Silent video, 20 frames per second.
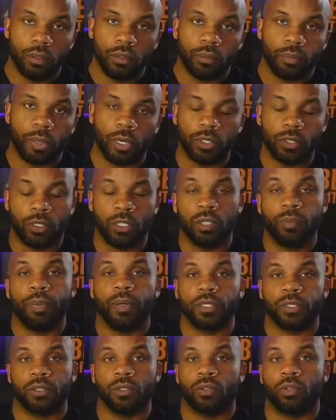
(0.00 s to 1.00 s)
per good
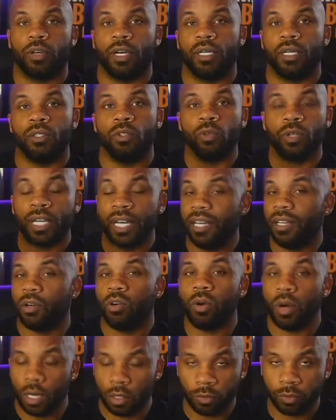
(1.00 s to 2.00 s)
personal credit, you can't
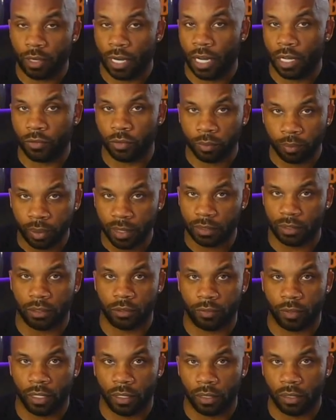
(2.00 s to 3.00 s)
qualify for business
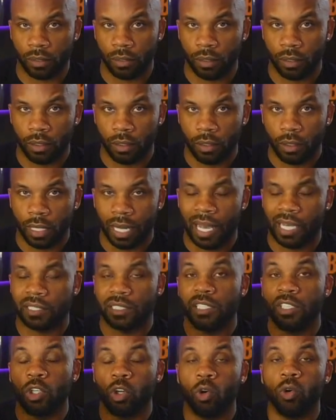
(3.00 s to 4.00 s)
funding,
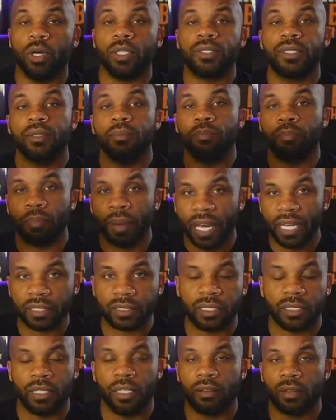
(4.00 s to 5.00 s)
actually going to banks
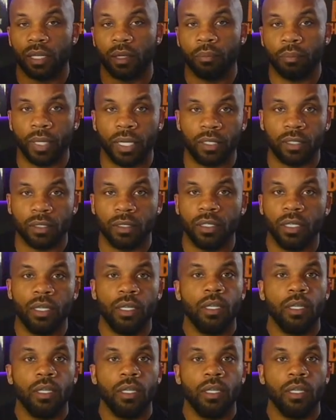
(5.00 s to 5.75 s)
and get their money.